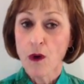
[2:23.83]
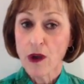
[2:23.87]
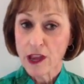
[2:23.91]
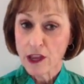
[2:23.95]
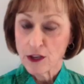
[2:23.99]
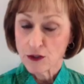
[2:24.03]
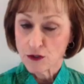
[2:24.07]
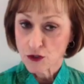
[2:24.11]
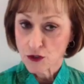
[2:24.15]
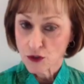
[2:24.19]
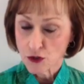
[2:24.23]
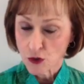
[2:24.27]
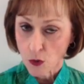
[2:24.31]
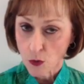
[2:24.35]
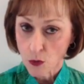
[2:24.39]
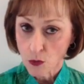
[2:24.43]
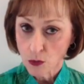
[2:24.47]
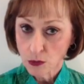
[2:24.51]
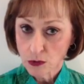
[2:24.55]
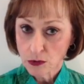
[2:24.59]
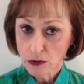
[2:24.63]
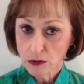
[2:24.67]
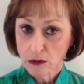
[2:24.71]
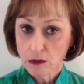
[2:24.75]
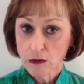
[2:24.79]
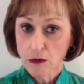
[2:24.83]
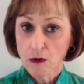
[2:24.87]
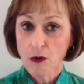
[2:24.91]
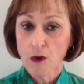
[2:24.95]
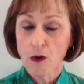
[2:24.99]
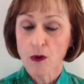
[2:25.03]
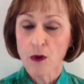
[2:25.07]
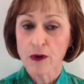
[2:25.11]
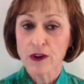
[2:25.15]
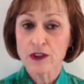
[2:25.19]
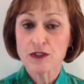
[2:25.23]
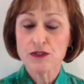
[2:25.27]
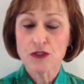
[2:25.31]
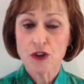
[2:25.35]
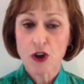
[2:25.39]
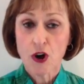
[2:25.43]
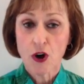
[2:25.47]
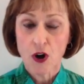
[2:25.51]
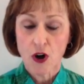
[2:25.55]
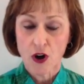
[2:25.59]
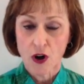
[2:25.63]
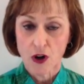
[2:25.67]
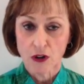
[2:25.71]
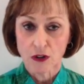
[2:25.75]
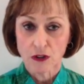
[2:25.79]
is sold, or is
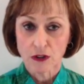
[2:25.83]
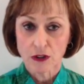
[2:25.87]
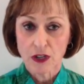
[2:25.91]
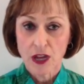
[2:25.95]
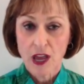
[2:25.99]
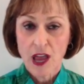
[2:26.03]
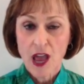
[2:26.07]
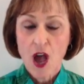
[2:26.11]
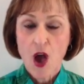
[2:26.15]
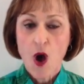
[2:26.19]
called.